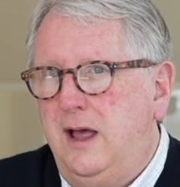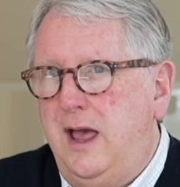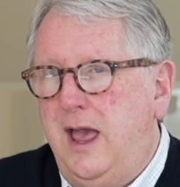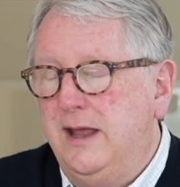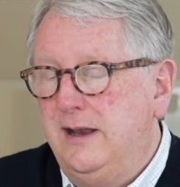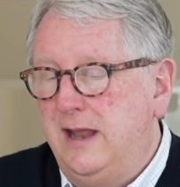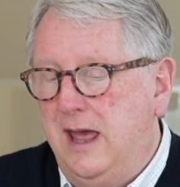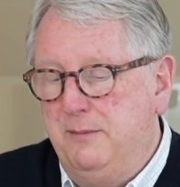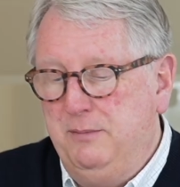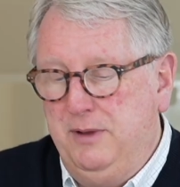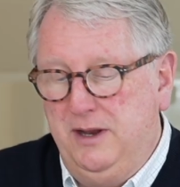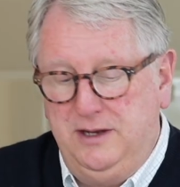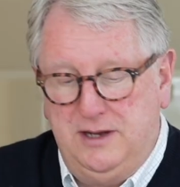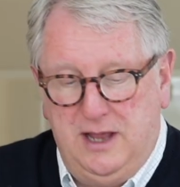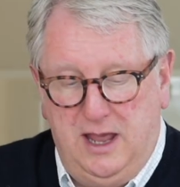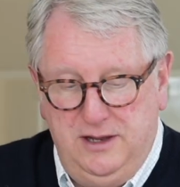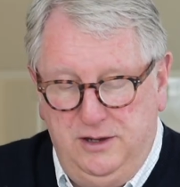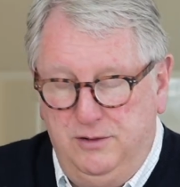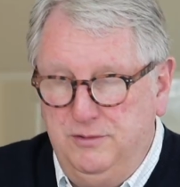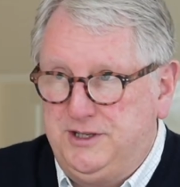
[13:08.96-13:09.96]

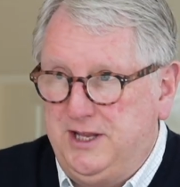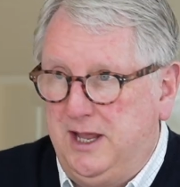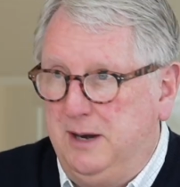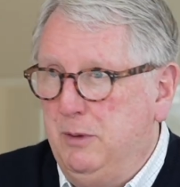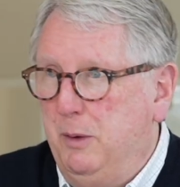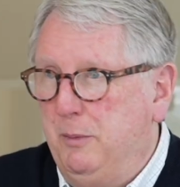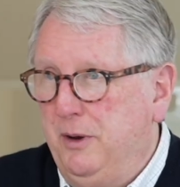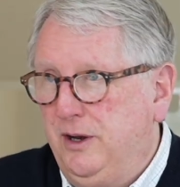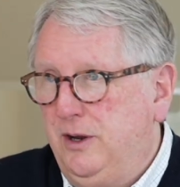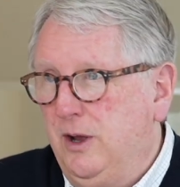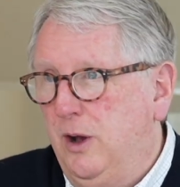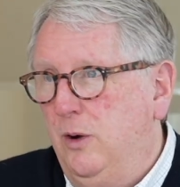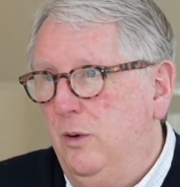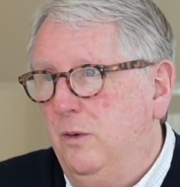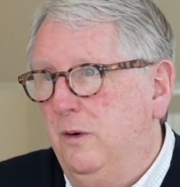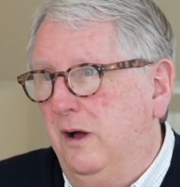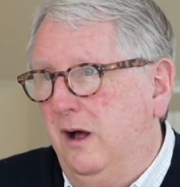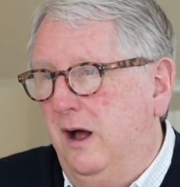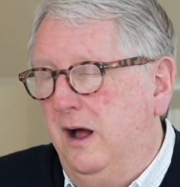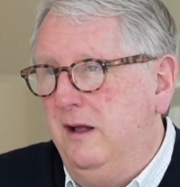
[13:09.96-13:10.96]
And you said a moment
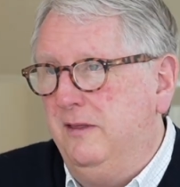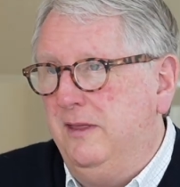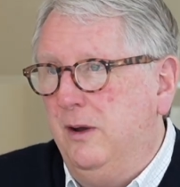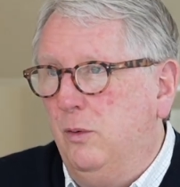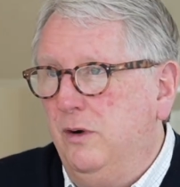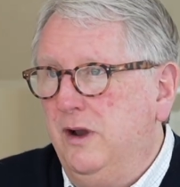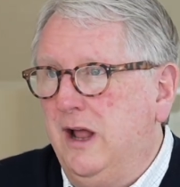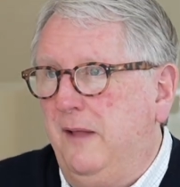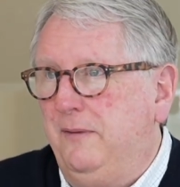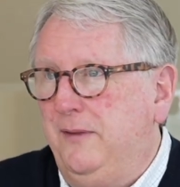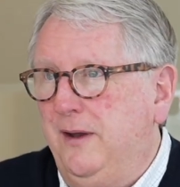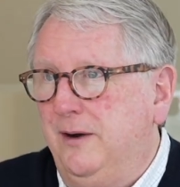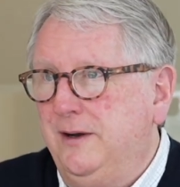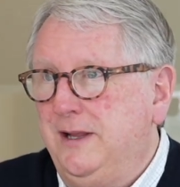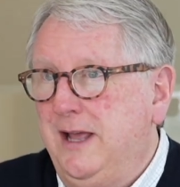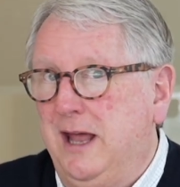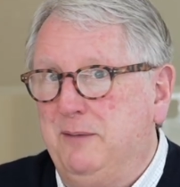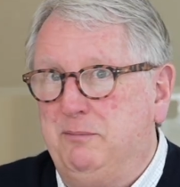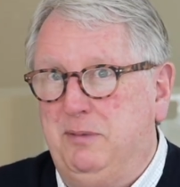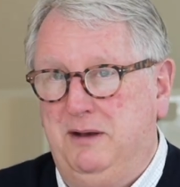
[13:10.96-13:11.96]
ago that we're not there
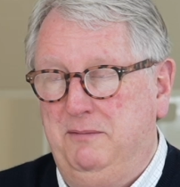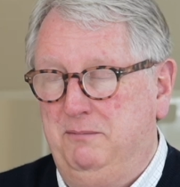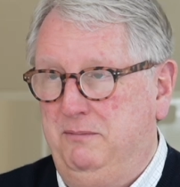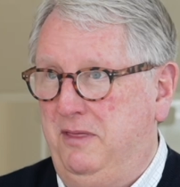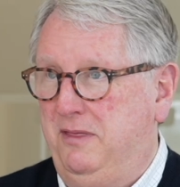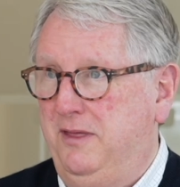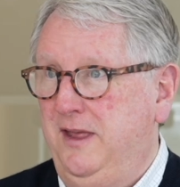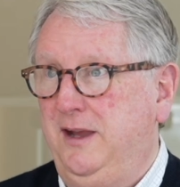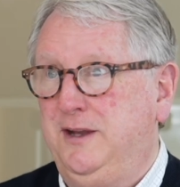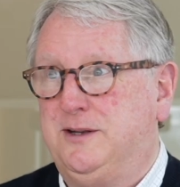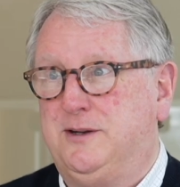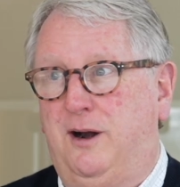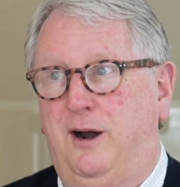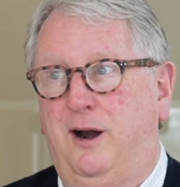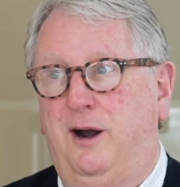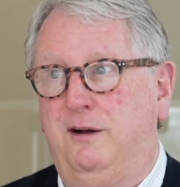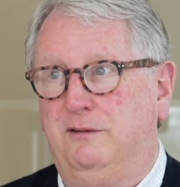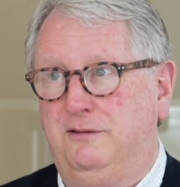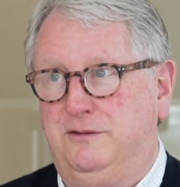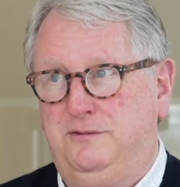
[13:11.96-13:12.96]
yet, but things
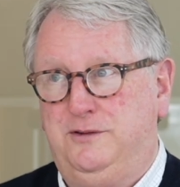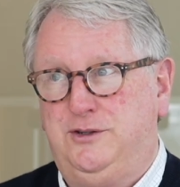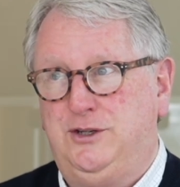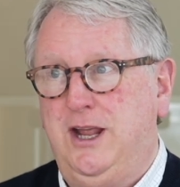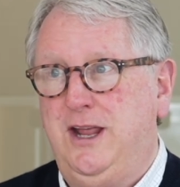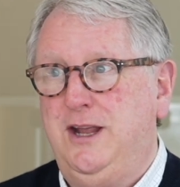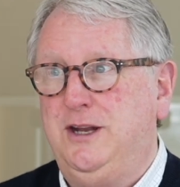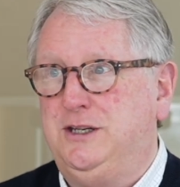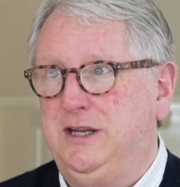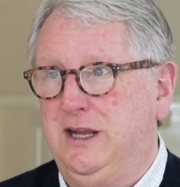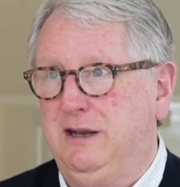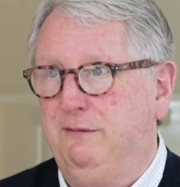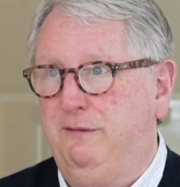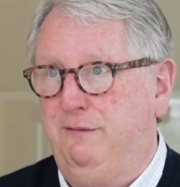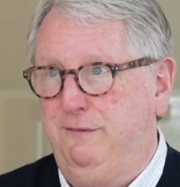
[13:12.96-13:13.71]
are changing